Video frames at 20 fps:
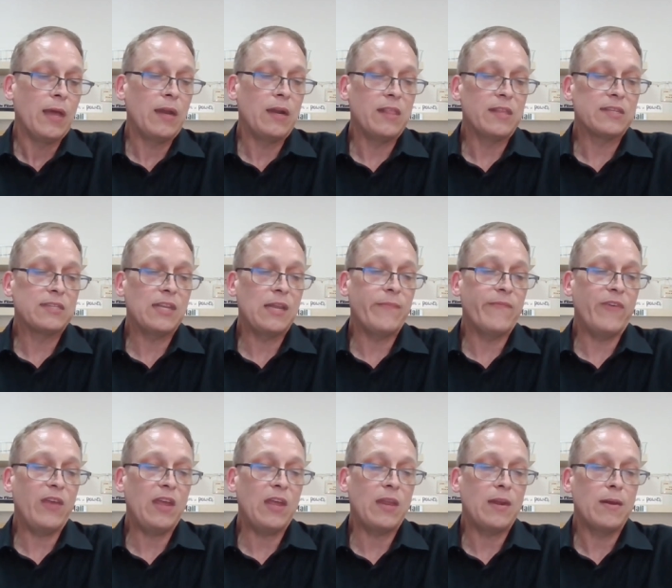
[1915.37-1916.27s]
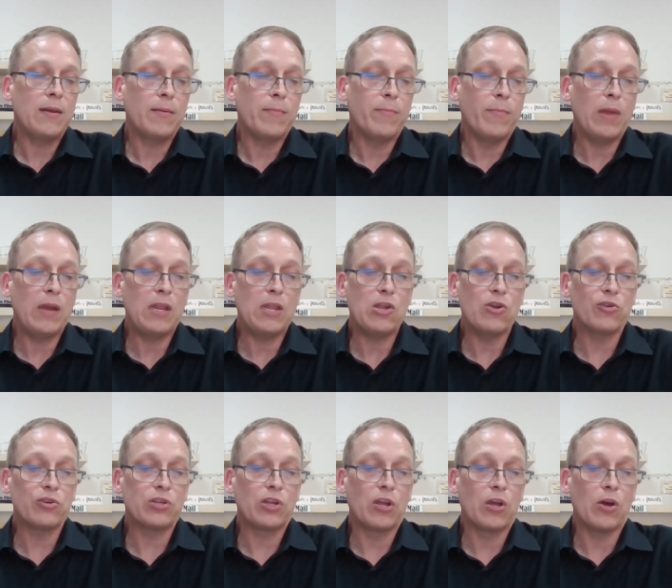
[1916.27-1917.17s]
And in the same vein, many
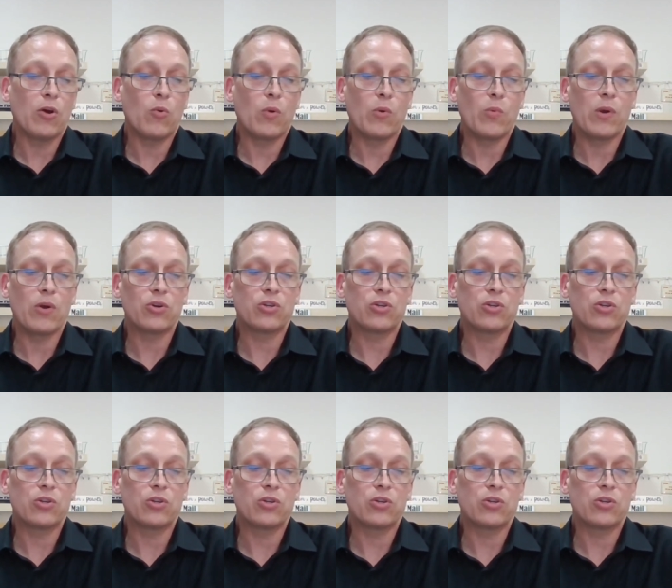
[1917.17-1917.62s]
years ago when